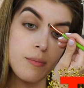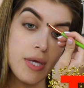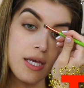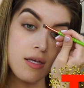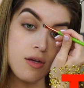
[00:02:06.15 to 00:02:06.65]

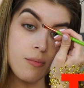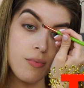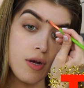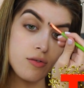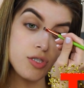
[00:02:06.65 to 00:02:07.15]
make your
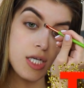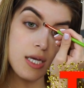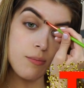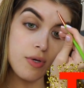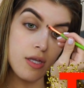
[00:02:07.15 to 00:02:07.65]
brow
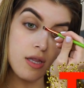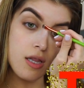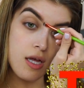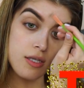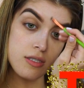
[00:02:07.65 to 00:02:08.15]
shape a
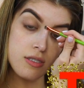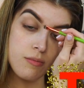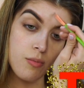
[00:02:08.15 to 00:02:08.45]
lot